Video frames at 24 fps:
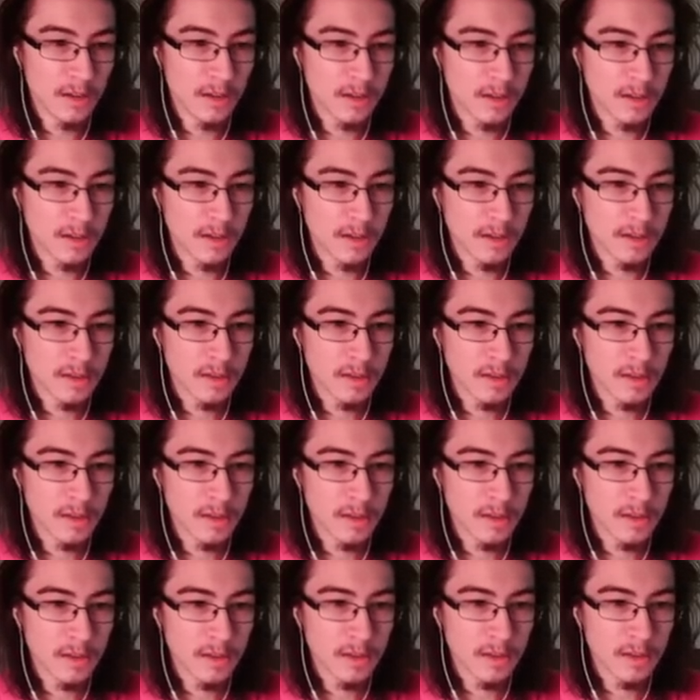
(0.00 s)

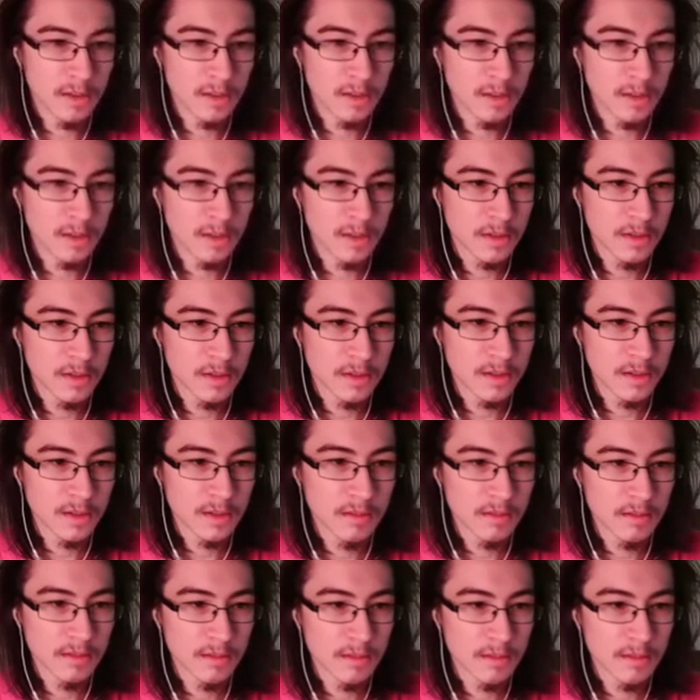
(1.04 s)

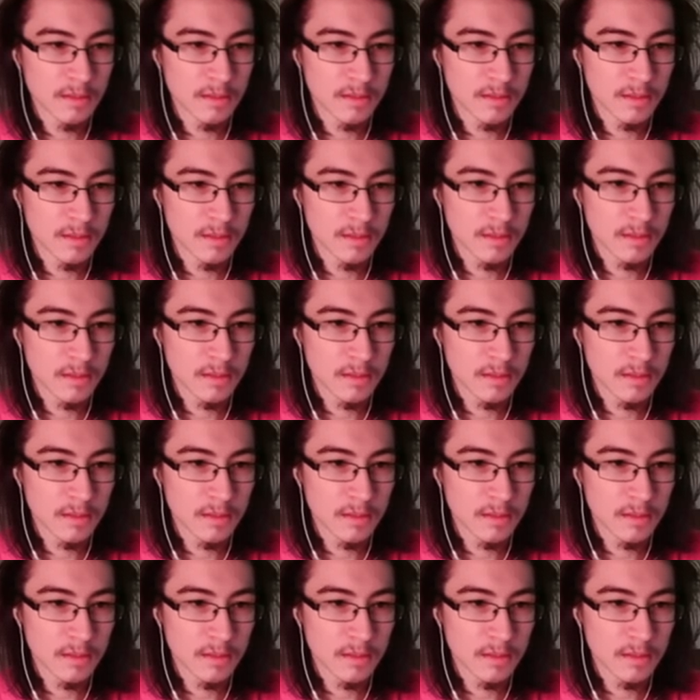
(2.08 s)
(silence)